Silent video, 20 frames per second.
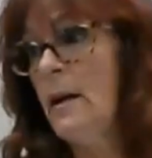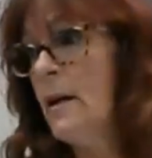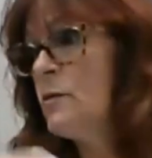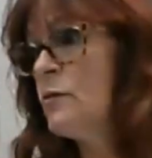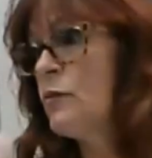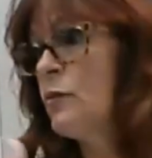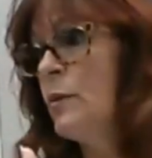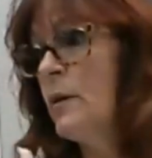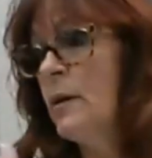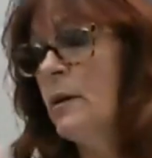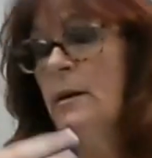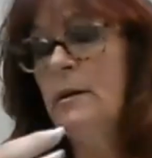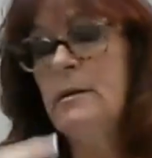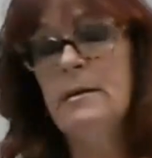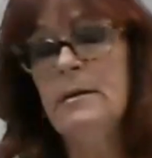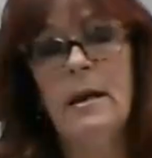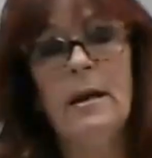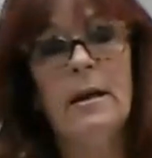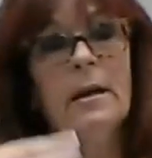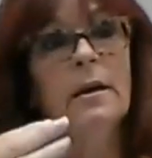has really
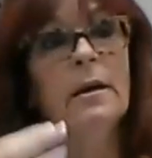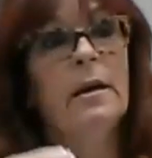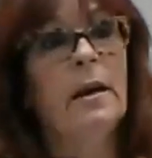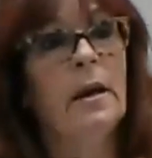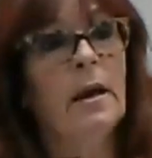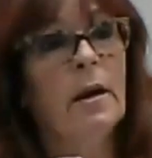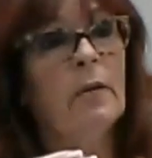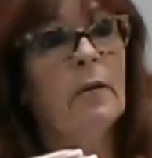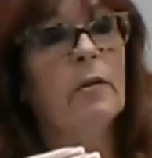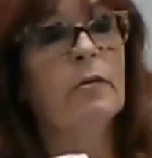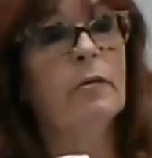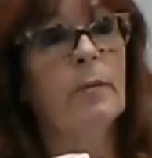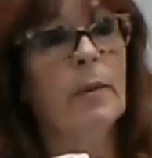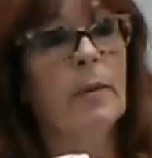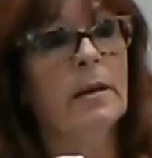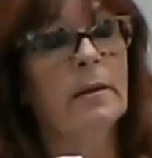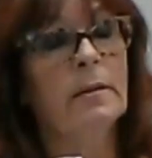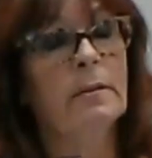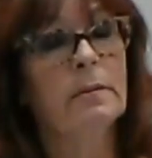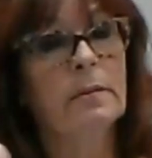taken care of
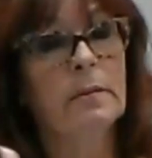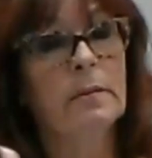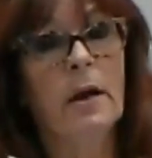me.